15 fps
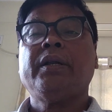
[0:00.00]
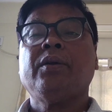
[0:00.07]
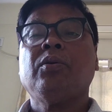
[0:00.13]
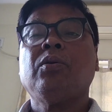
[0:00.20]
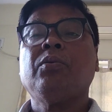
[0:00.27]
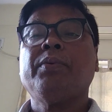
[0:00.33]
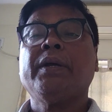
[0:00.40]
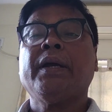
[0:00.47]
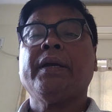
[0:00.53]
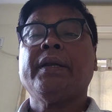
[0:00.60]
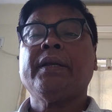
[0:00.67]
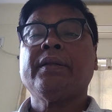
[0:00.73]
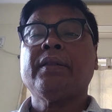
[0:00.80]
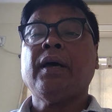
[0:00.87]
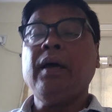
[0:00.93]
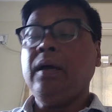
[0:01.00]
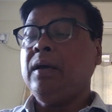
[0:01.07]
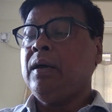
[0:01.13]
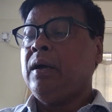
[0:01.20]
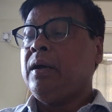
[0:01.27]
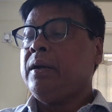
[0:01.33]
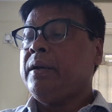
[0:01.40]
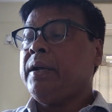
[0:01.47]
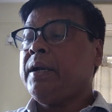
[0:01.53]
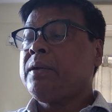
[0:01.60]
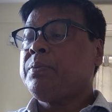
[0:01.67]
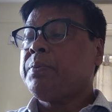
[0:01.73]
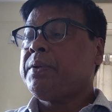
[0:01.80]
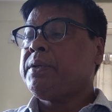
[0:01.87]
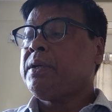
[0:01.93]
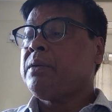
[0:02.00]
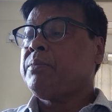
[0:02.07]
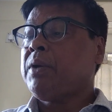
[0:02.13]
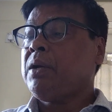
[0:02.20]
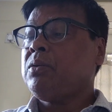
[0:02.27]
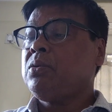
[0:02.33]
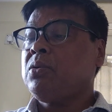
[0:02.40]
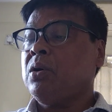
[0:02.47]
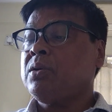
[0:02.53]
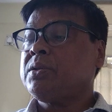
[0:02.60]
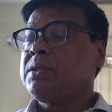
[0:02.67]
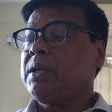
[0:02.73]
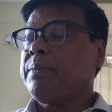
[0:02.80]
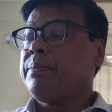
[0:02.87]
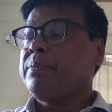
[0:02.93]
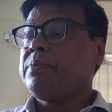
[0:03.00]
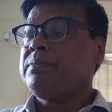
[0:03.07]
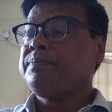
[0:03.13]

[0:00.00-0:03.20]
you will be getting the net present value concept.